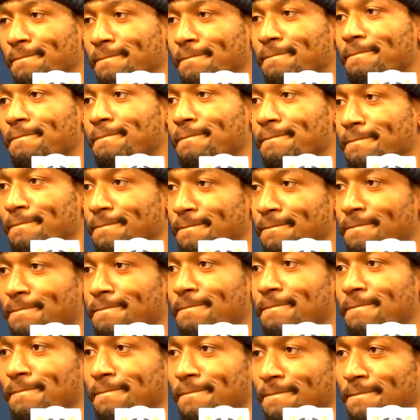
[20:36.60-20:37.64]
You know,
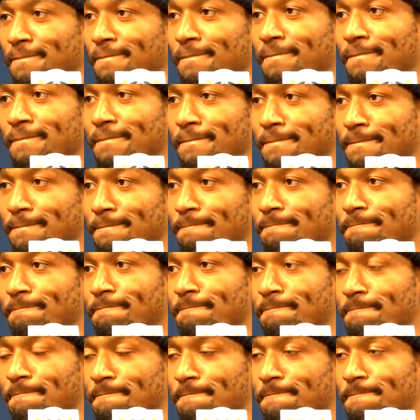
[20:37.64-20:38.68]
so much of this
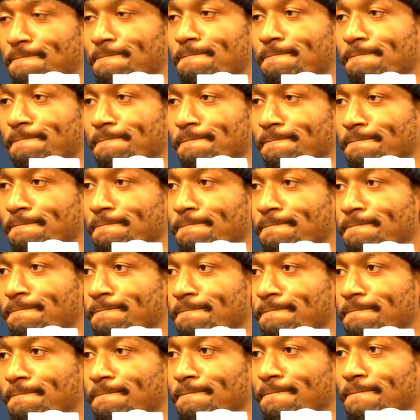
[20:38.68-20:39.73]
stuff is
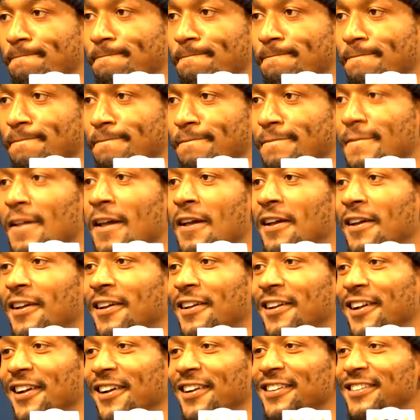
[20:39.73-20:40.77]
sources.
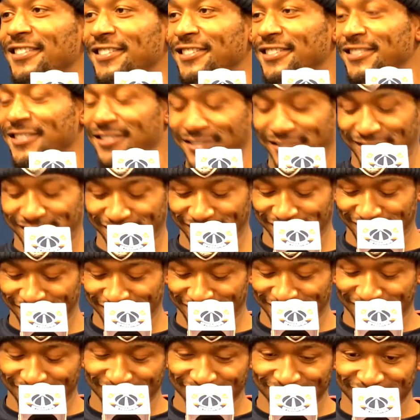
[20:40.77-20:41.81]
Yeah. So it's better to just
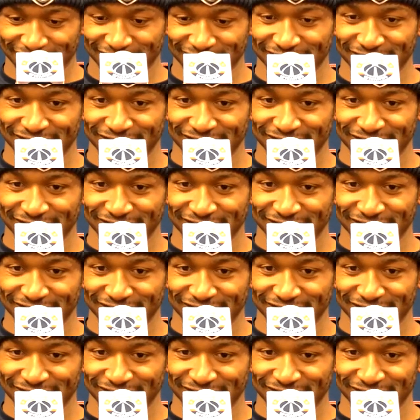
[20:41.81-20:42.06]
ask you.